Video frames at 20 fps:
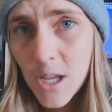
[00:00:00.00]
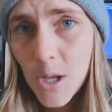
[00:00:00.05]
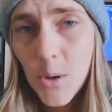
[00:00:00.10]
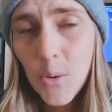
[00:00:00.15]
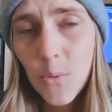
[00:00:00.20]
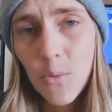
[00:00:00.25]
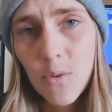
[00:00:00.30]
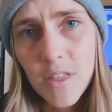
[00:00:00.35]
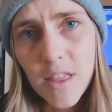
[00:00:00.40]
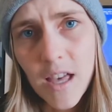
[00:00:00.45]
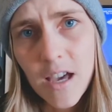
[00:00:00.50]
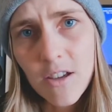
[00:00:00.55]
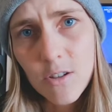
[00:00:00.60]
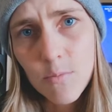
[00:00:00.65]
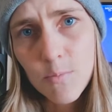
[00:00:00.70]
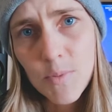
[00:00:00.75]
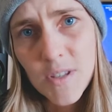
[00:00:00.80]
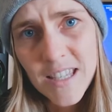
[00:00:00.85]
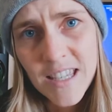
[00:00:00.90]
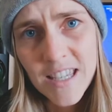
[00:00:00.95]
without it
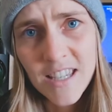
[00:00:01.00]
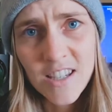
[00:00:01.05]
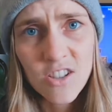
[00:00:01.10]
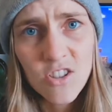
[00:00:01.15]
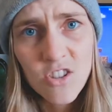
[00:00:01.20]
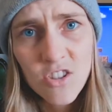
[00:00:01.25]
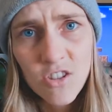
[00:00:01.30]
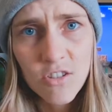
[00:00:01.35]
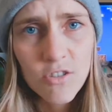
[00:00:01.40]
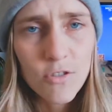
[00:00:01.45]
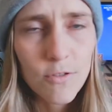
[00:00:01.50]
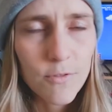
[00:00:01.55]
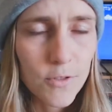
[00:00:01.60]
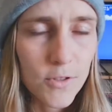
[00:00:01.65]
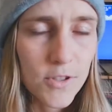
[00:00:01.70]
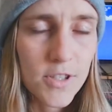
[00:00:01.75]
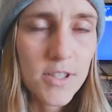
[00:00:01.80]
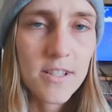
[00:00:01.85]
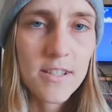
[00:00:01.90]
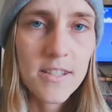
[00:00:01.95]
being hinged on your
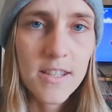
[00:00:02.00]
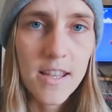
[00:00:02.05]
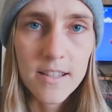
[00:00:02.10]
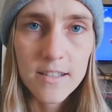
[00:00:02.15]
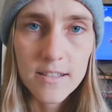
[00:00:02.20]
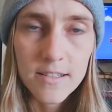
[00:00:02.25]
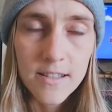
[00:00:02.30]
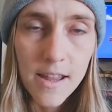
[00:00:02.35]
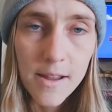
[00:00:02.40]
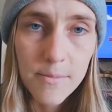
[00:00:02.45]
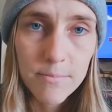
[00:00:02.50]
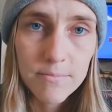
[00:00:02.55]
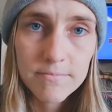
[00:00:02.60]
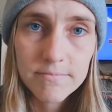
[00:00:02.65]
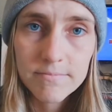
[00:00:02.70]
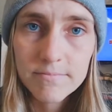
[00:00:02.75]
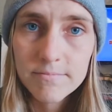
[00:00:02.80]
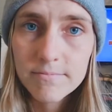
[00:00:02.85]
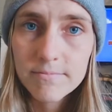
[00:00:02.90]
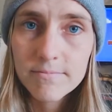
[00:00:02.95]
first and second name.
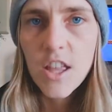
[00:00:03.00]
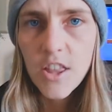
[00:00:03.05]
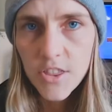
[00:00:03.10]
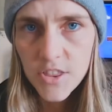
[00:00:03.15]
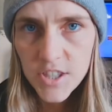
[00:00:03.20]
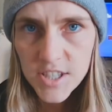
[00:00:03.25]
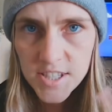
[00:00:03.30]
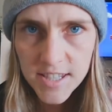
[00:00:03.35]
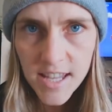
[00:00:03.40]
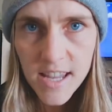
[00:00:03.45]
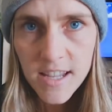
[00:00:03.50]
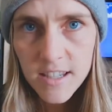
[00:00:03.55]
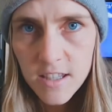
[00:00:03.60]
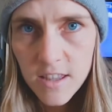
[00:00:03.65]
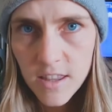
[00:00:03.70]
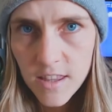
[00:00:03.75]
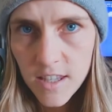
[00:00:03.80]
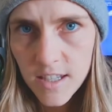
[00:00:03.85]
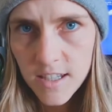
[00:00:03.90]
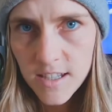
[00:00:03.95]
The second
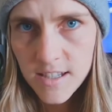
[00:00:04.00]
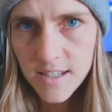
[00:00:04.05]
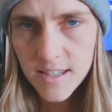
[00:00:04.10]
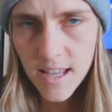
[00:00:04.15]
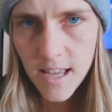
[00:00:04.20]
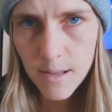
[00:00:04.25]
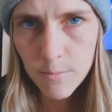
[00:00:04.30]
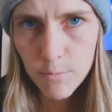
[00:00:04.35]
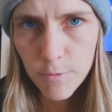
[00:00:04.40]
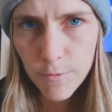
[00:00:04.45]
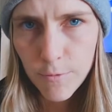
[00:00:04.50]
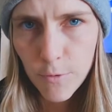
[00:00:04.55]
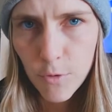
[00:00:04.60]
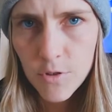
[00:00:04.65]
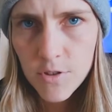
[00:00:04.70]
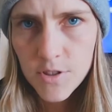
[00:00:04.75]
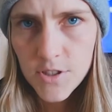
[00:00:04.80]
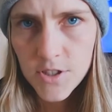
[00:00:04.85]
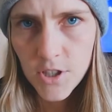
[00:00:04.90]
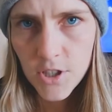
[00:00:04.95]
thing is that before you
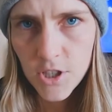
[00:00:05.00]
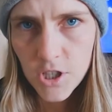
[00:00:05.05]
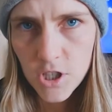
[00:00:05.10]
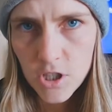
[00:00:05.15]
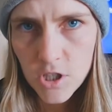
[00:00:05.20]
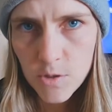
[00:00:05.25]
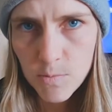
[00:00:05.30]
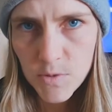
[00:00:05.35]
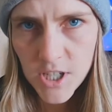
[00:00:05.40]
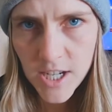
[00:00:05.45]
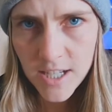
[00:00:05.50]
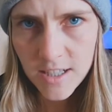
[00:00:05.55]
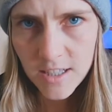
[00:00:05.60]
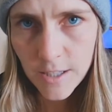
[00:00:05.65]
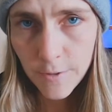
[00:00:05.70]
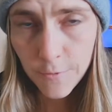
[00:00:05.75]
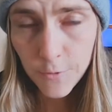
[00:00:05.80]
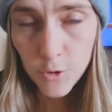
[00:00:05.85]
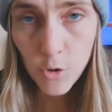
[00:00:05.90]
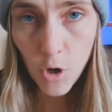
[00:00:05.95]
start a YouTube channel,
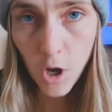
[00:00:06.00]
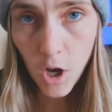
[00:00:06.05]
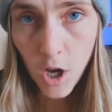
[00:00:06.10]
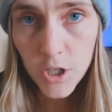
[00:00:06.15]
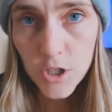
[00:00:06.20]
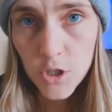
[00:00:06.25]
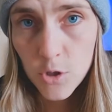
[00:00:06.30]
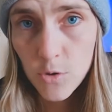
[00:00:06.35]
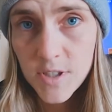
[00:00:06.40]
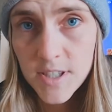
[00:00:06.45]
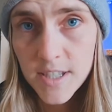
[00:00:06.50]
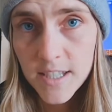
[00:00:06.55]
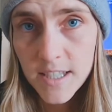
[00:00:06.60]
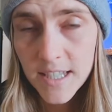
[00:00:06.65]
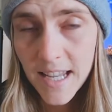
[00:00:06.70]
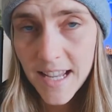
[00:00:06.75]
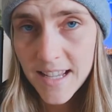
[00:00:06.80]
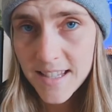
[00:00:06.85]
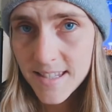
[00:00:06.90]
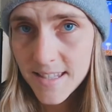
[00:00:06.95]
if you are using it
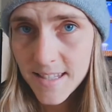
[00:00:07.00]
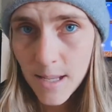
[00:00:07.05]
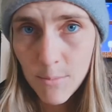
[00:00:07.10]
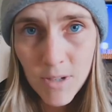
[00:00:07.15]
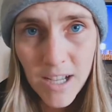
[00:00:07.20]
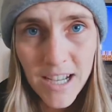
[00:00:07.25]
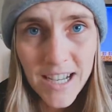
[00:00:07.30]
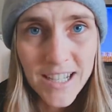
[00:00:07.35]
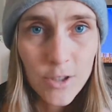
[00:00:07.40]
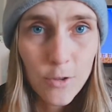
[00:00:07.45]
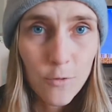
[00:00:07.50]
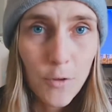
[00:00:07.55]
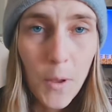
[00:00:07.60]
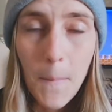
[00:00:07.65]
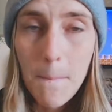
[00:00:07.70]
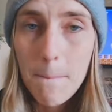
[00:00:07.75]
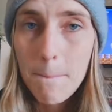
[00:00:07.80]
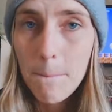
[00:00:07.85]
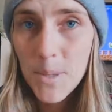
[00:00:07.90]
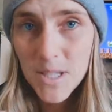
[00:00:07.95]
as some kind of
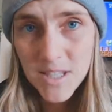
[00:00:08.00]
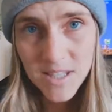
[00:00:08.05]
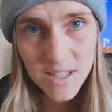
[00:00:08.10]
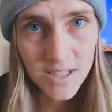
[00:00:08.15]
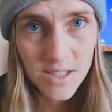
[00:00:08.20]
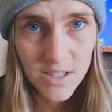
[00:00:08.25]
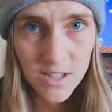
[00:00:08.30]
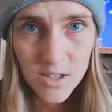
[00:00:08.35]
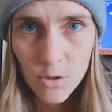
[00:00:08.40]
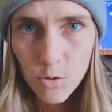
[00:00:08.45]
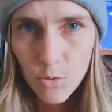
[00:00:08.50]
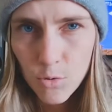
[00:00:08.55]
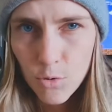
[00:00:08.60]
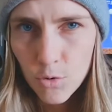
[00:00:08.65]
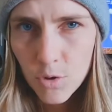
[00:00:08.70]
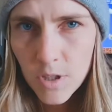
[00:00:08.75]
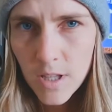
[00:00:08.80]
business tool,